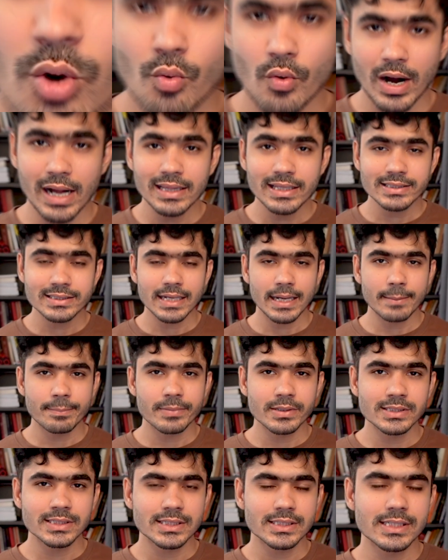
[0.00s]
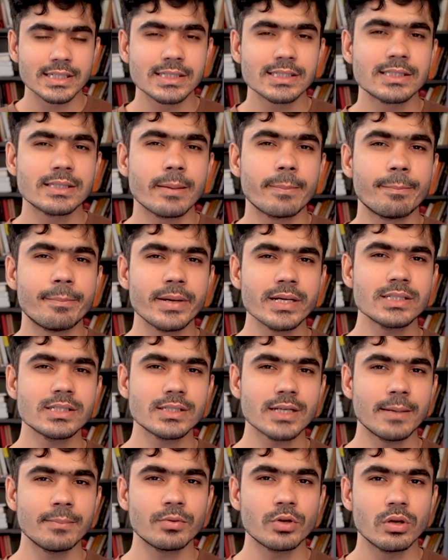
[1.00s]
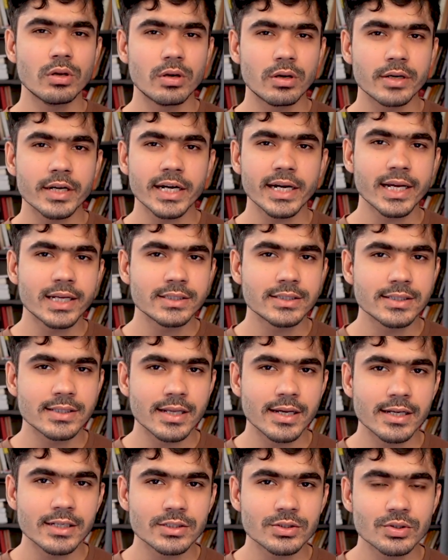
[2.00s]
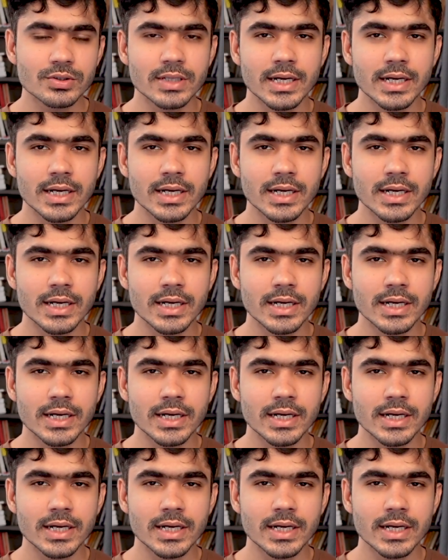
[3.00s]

While this happens, this is the best time to learn data engineering so